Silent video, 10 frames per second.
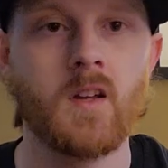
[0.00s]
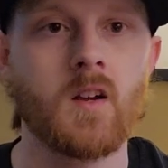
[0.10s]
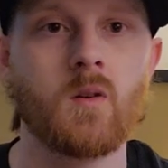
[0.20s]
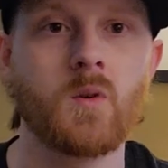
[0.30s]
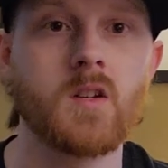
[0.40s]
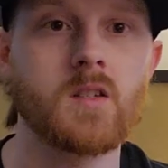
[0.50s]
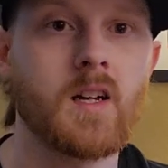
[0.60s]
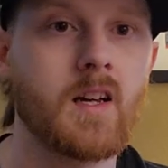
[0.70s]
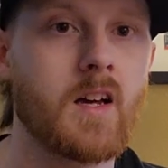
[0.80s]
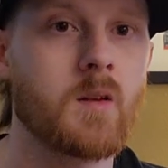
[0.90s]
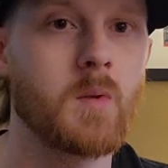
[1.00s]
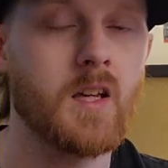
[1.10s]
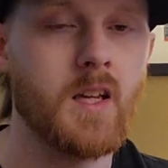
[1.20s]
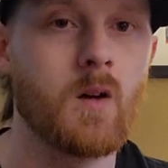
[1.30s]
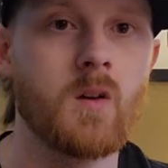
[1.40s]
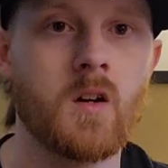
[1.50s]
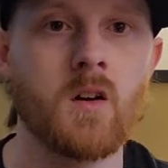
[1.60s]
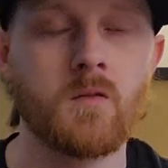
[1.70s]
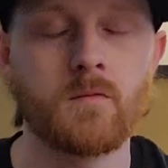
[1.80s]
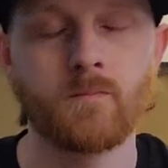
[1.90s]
there was I had my count off